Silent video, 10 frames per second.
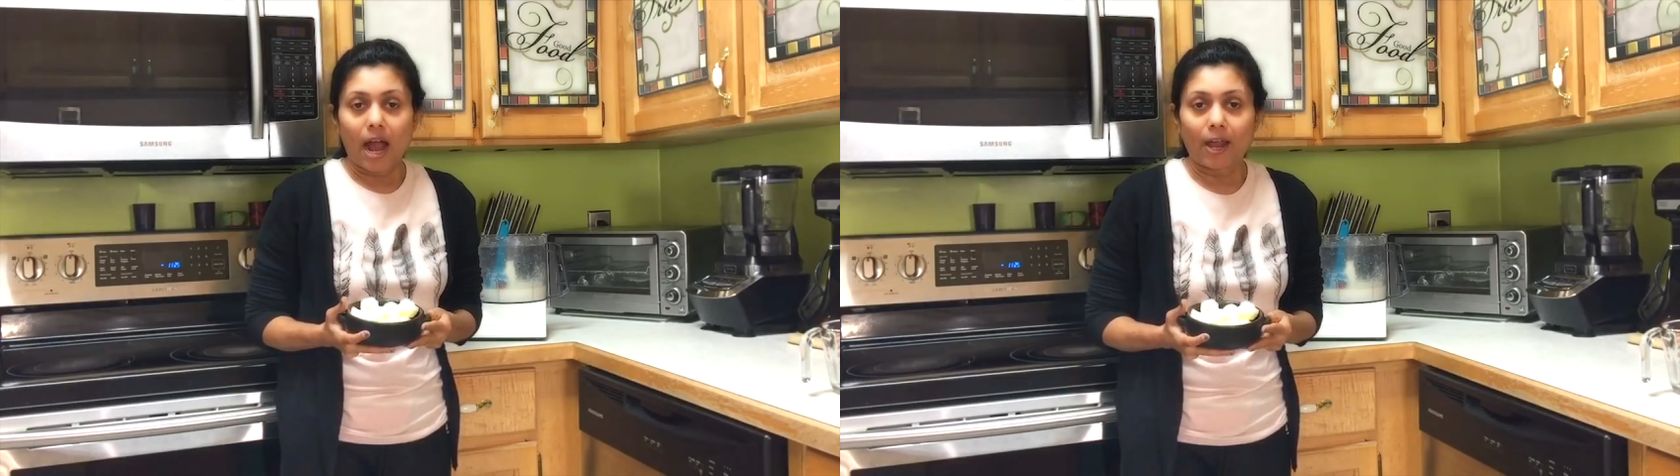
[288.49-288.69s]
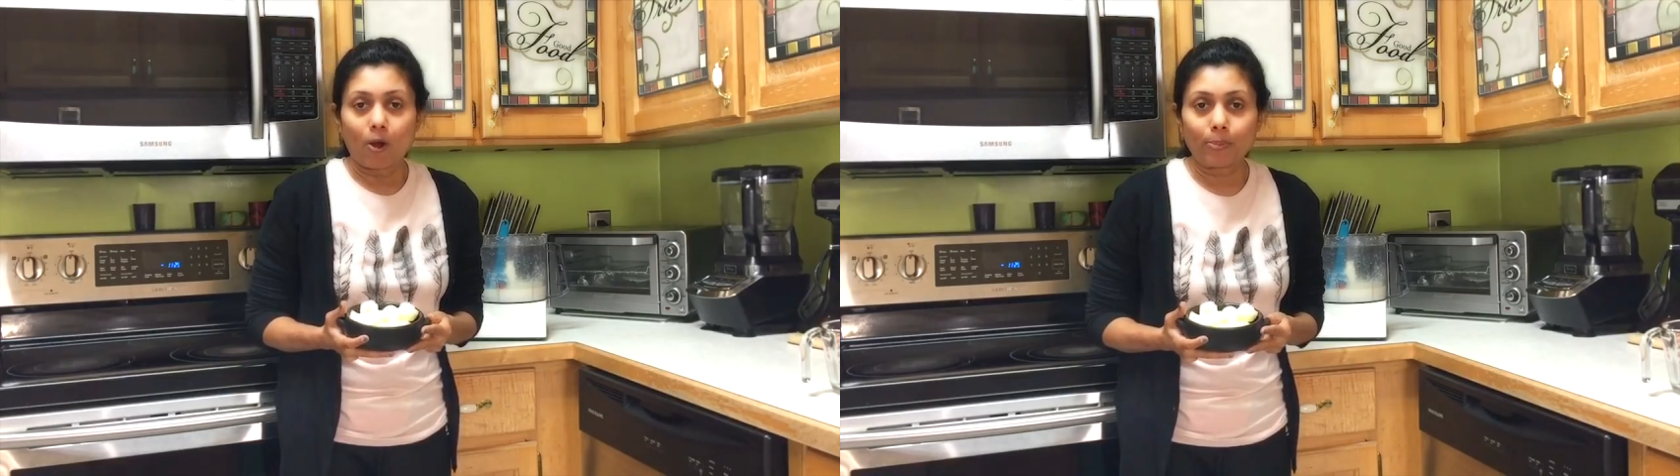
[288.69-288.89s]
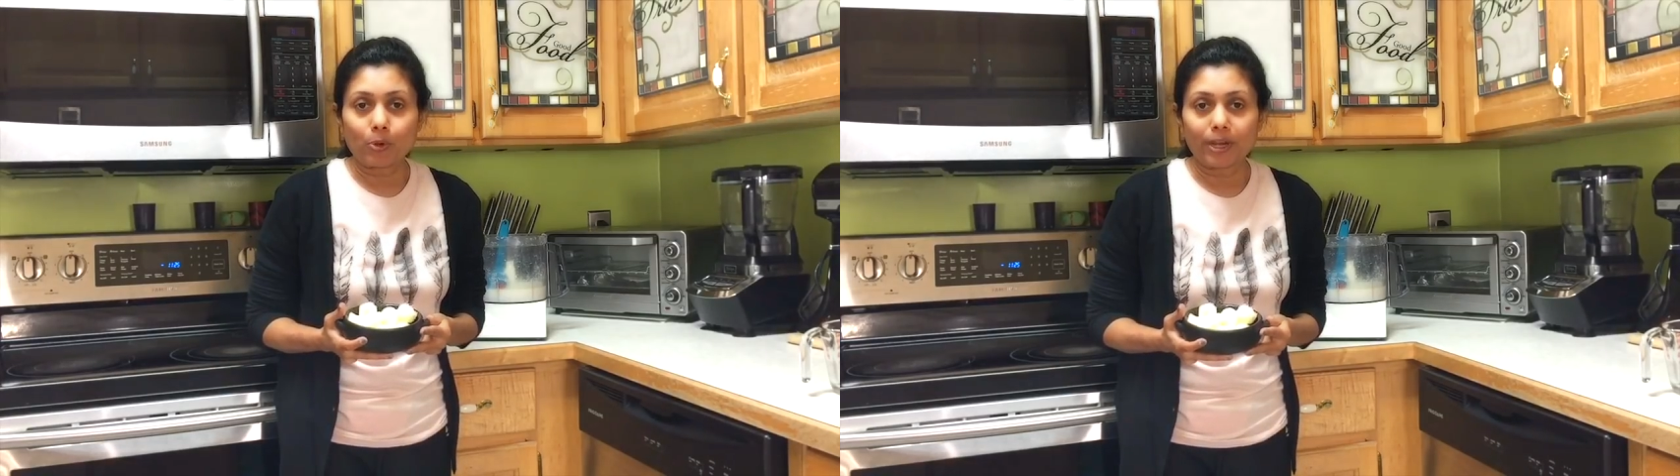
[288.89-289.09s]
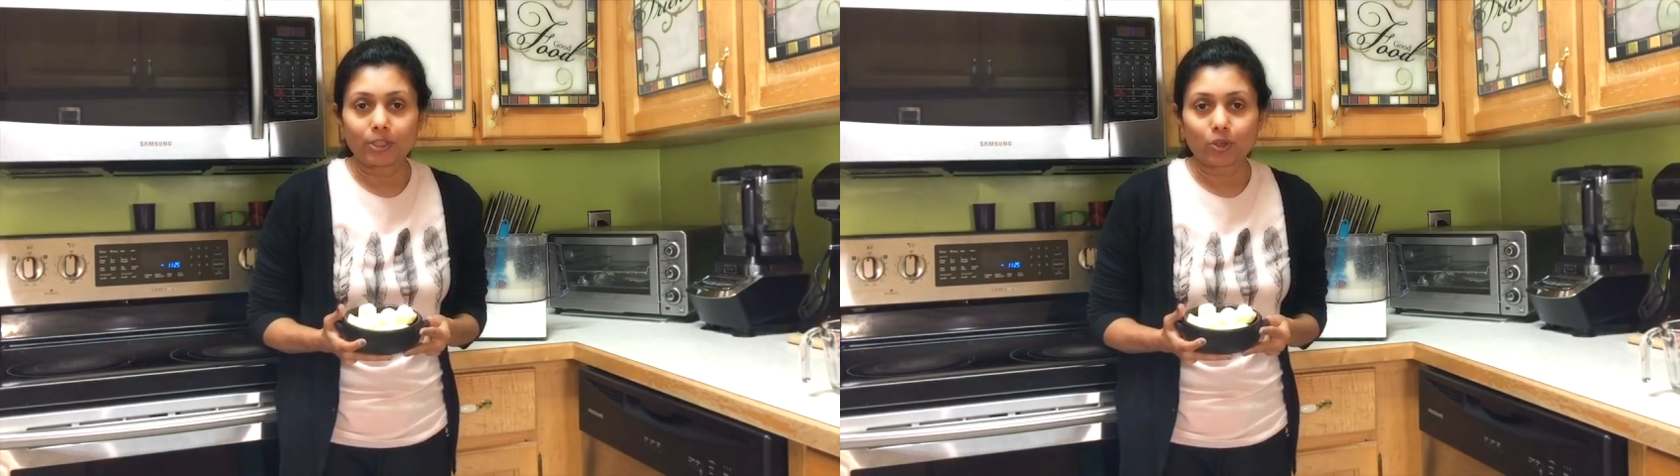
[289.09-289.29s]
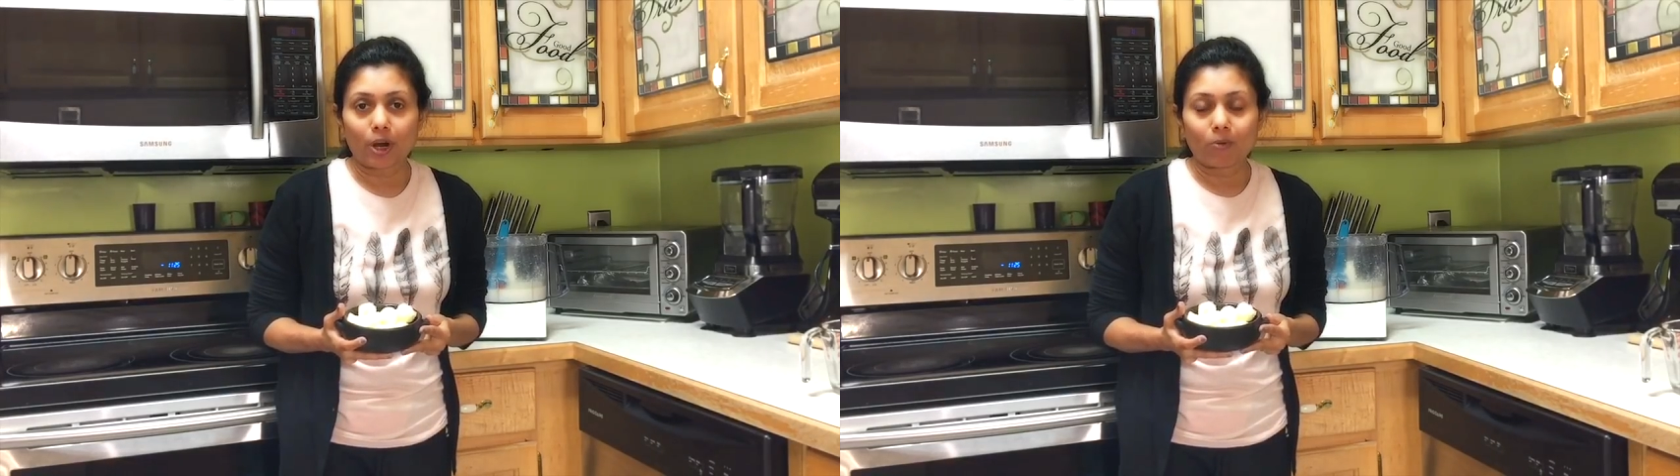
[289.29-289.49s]
I hope you
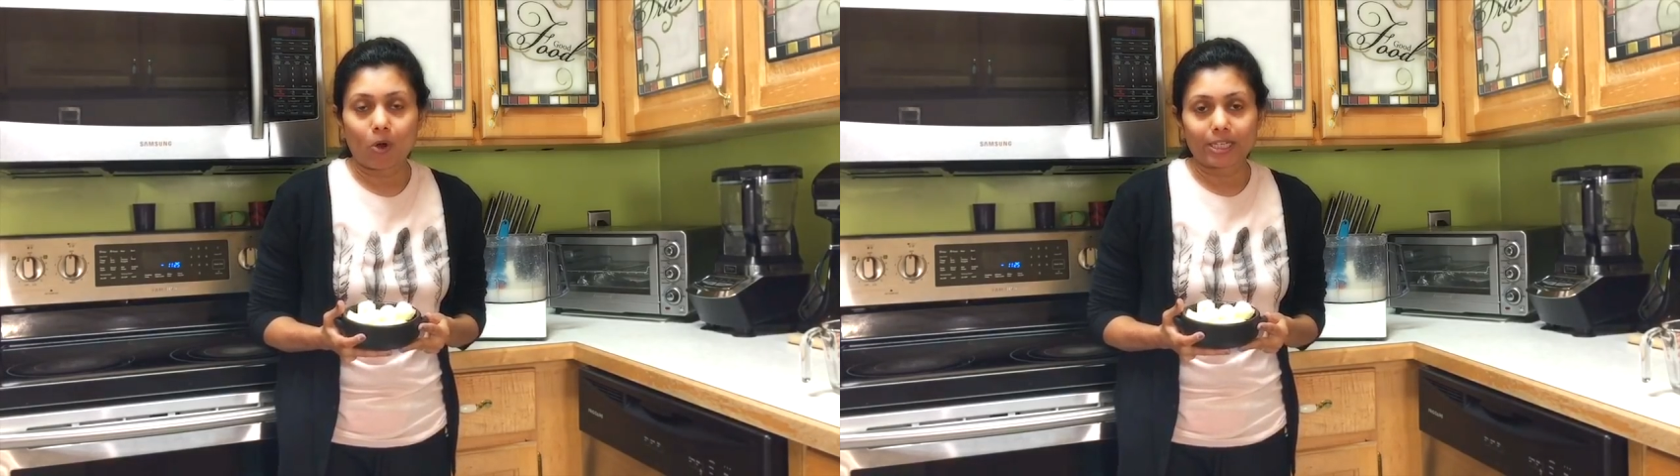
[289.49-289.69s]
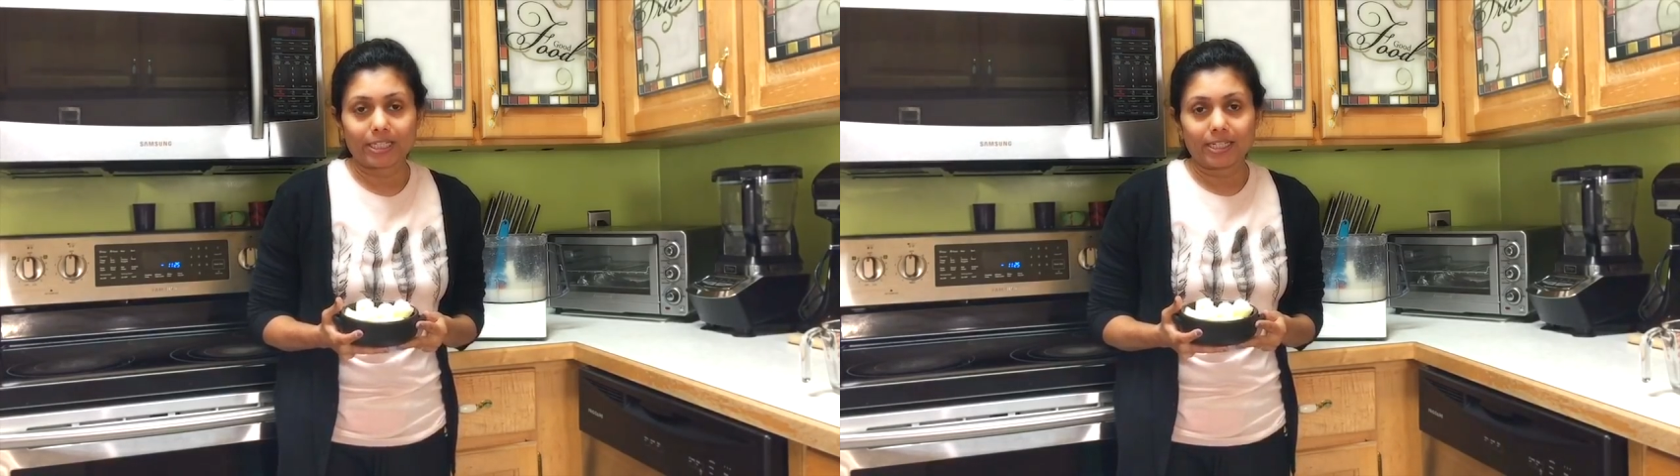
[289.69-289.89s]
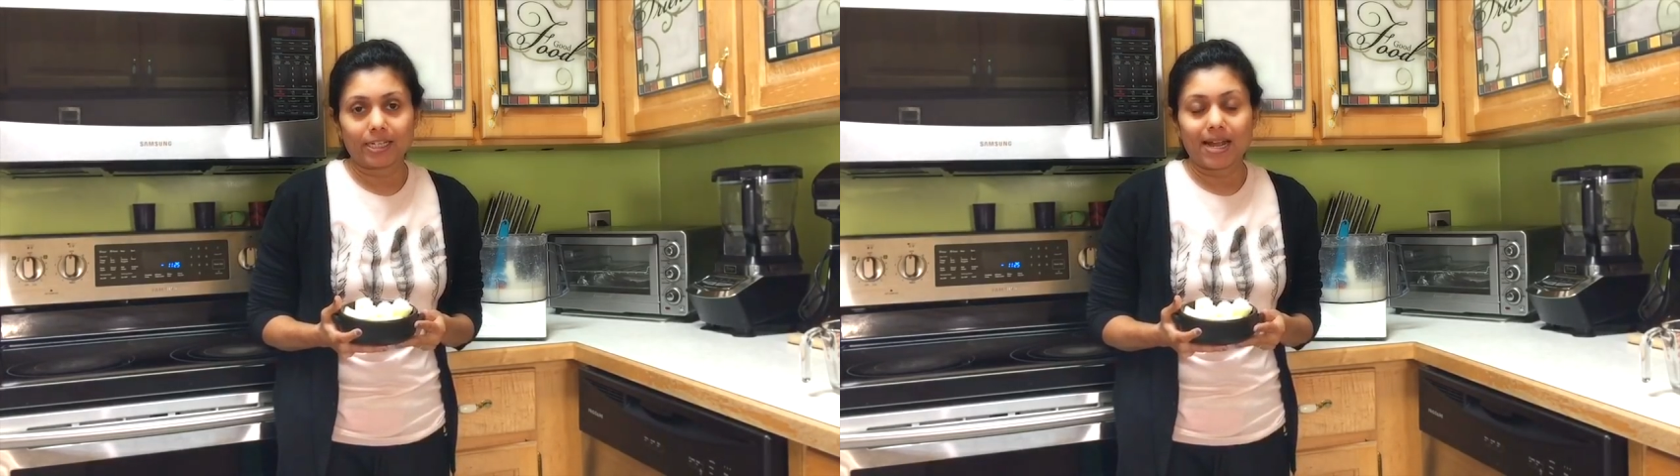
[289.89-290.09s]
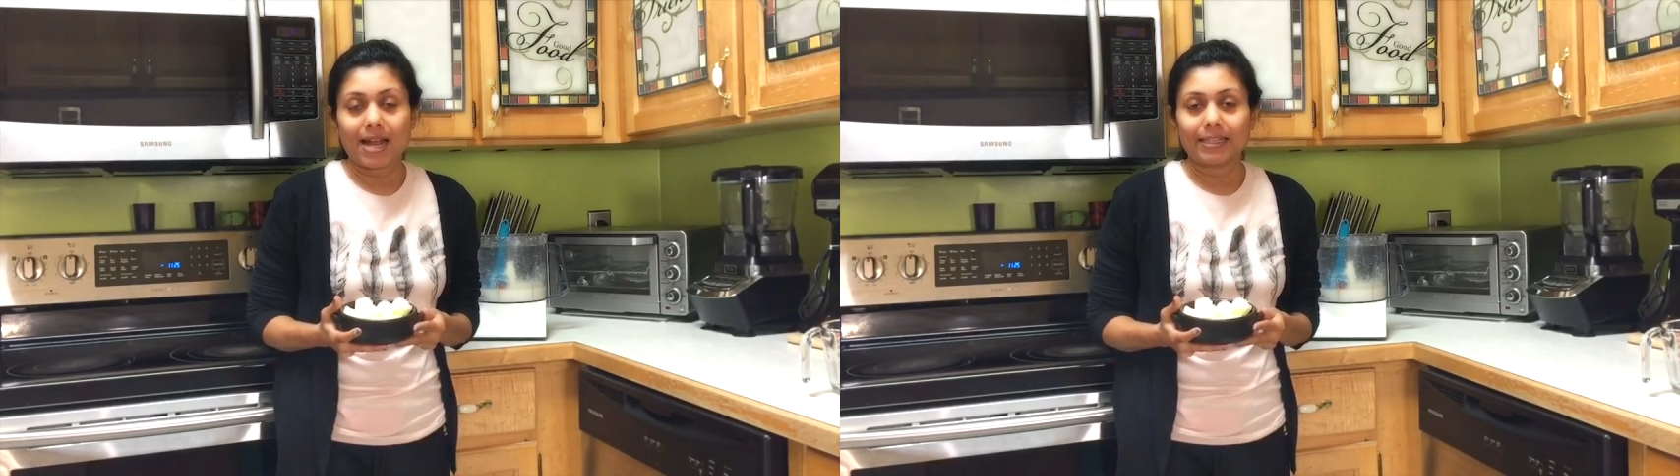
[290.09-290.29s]
enjoyed watching